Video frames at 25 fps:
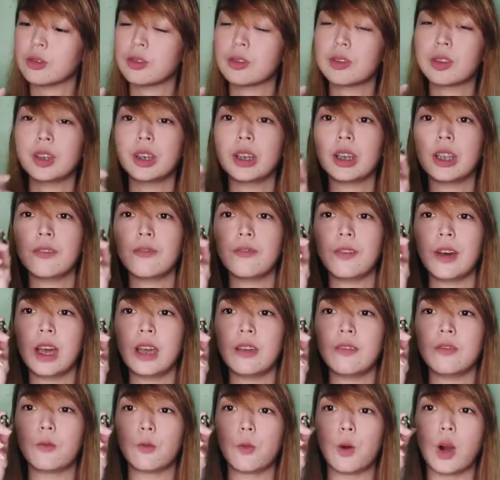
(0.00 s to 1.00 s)

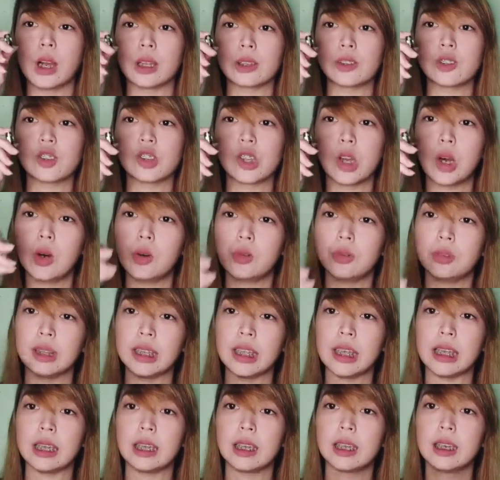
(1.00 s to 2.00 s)
35 watts only.